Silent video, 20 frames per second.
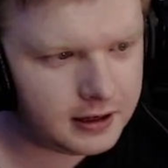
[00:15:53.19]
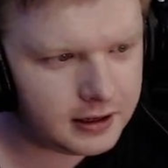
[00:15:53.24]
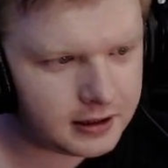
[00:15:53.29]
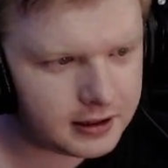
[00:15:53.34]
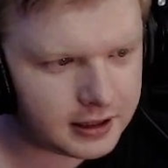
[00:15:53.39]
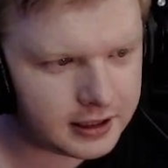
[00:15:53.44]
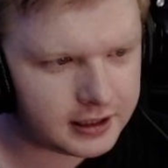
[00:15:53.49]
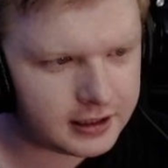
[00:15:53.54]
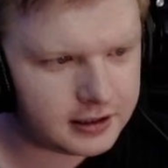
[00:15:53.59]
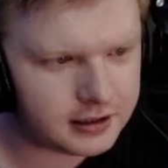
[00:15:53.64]

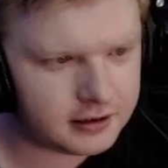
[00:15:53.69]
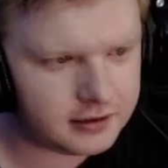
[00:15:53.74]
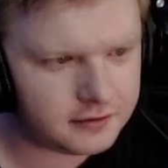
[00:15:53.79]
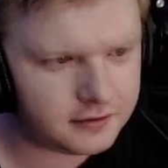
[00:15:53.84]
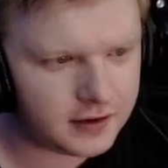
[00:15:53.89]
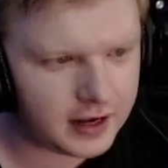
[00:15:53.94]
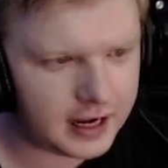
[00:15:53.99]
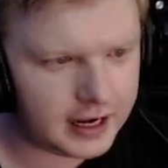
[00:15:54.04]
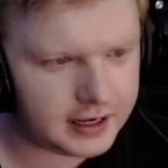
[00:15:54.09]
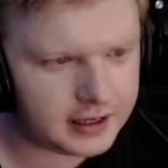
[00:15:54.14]
Thinking
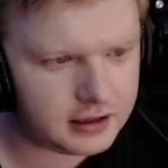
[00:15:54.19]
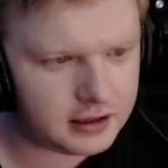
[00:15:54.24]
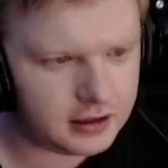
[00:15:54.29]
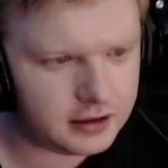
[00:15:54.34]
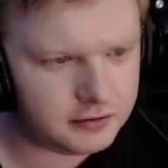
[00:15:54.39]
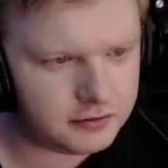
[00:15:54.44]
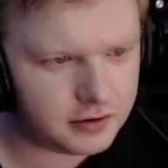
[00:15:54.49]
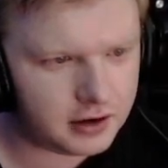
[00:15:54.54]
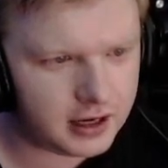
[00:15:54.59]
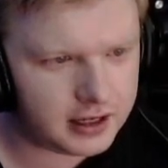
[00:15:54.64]
of
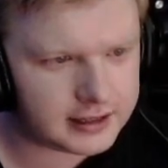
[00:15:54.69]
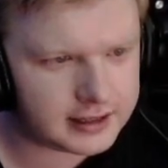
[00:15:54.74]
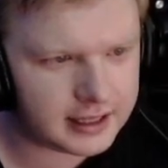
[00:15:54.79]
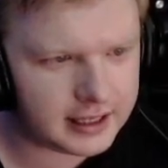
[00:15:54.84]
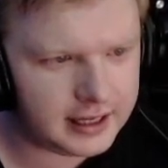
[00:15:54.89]
Halo right